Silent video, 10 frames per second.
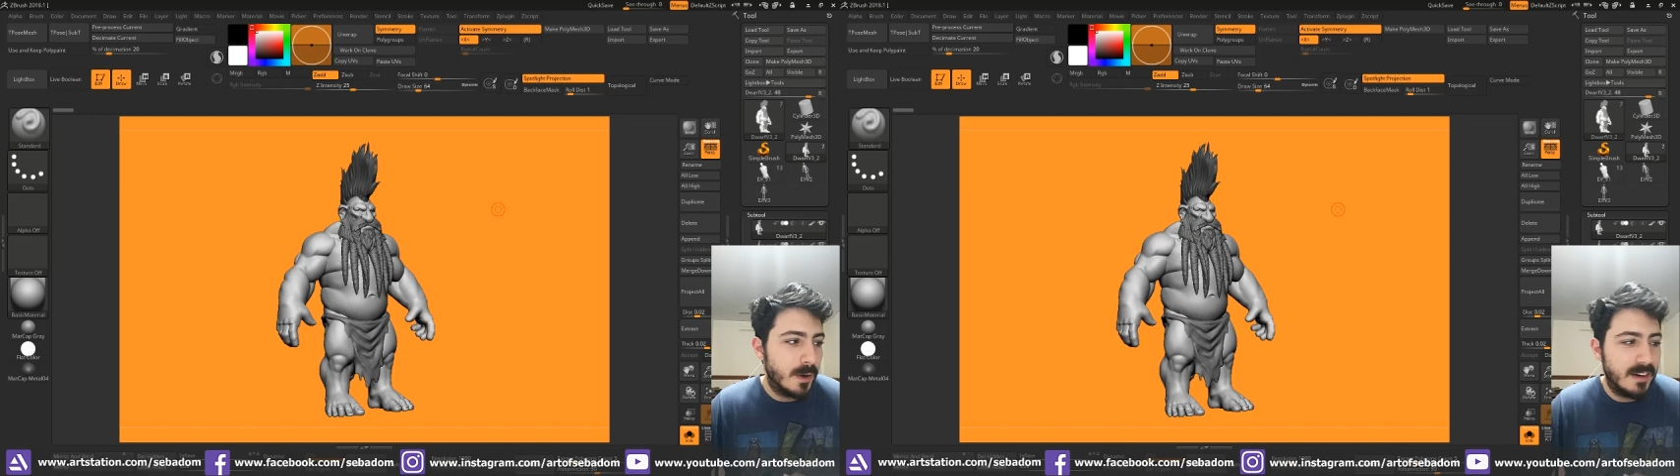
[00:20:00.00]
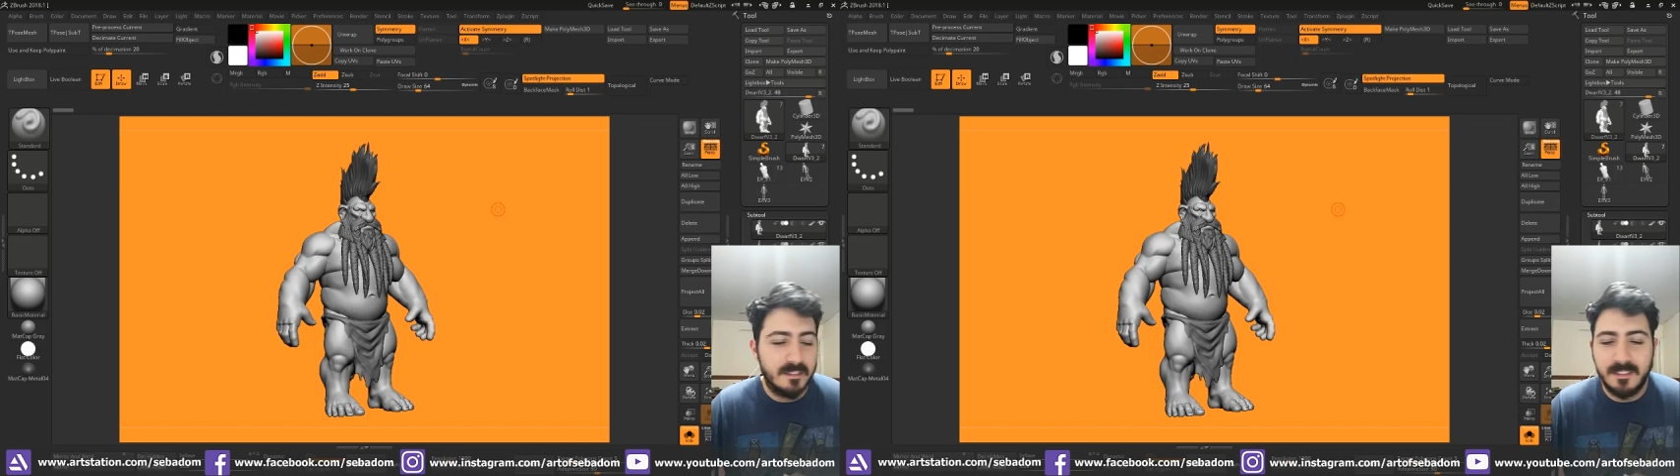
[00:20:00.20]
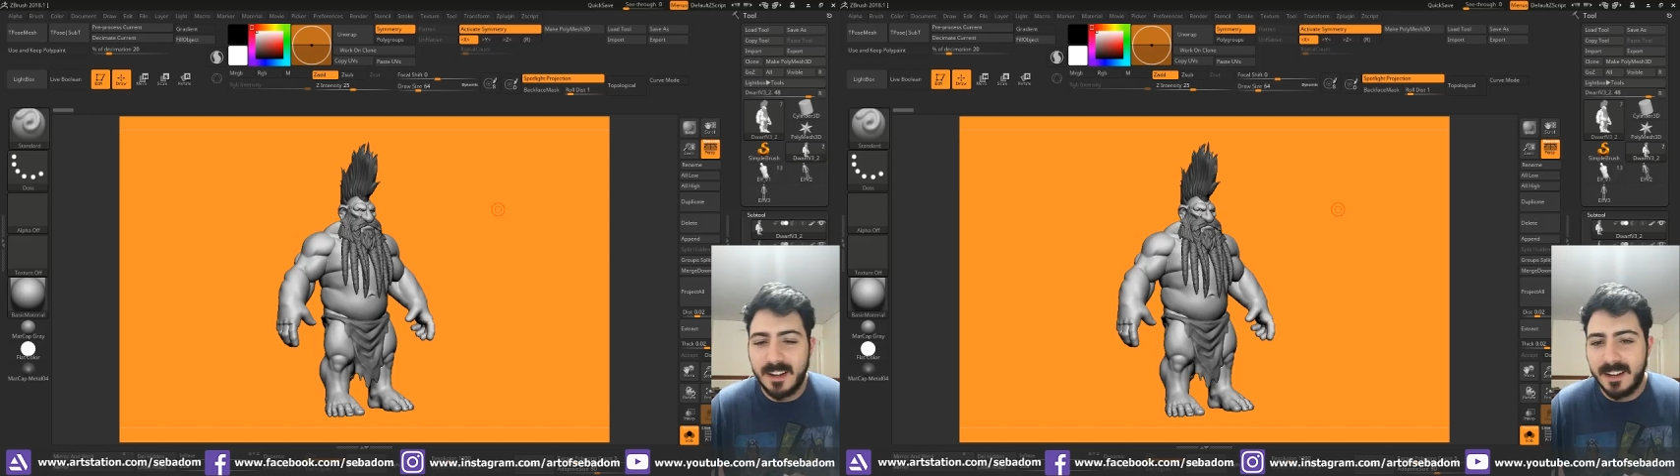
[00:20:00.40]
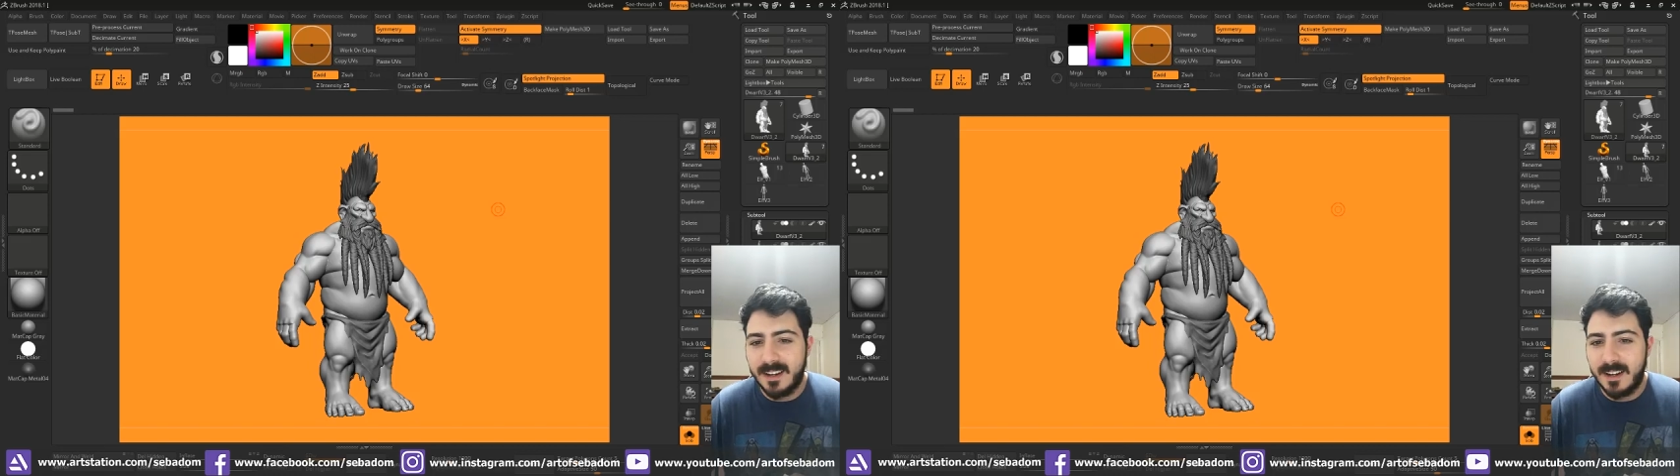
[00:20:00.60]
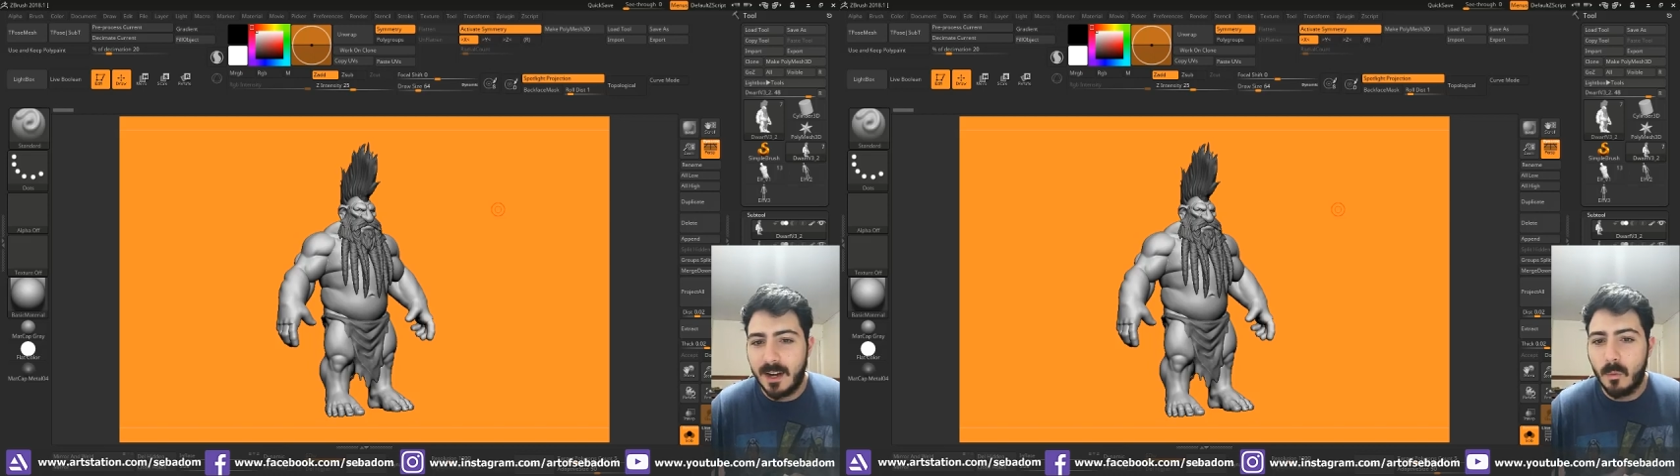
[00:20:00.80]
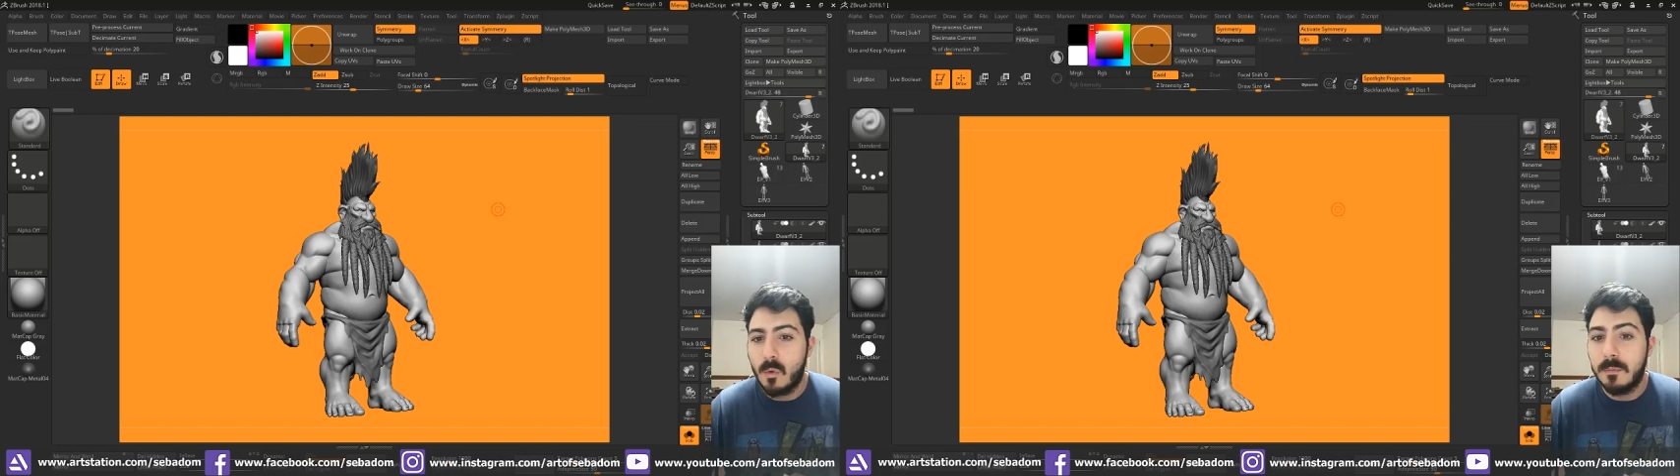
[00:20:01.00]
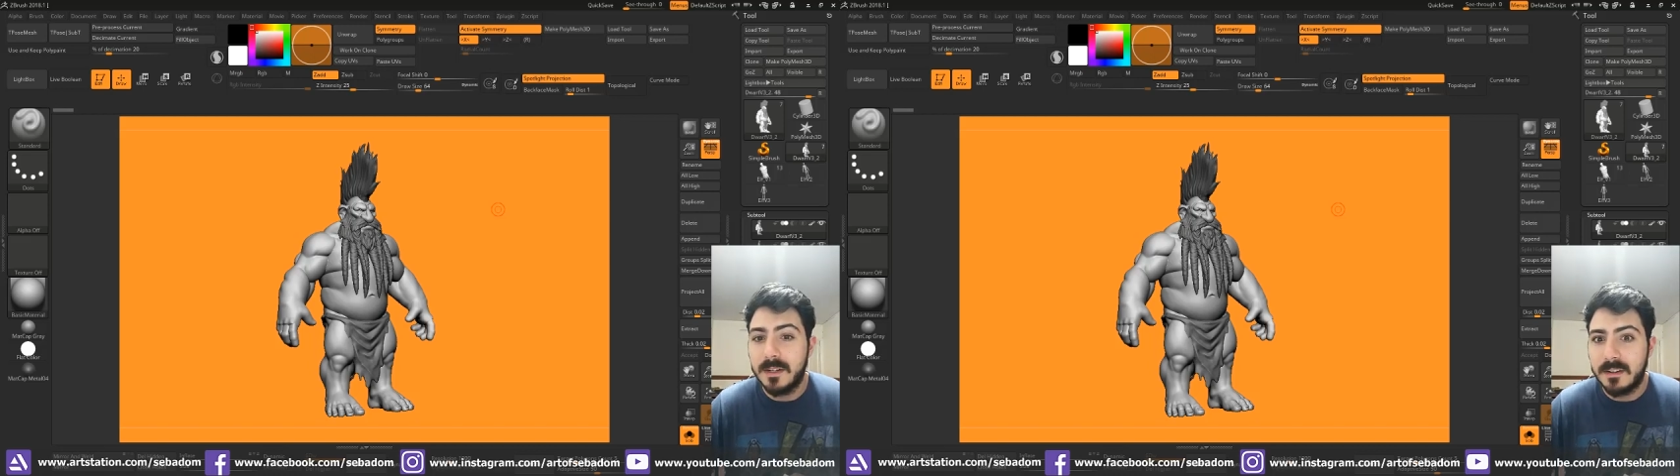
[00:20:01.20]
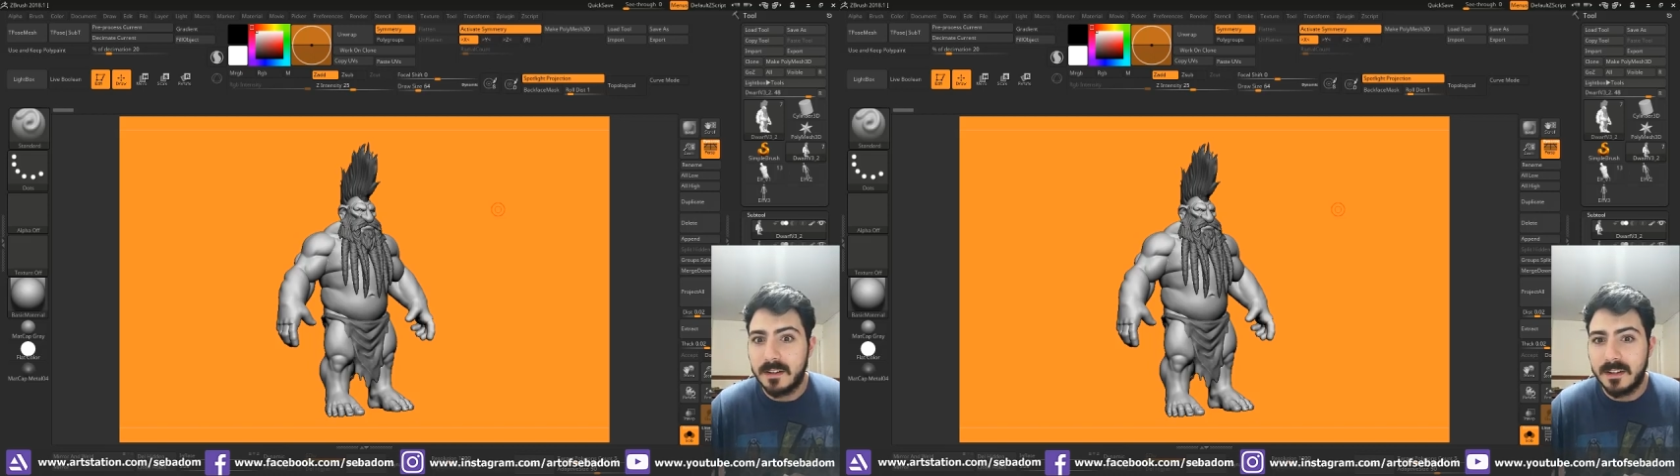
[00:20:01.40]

have a woman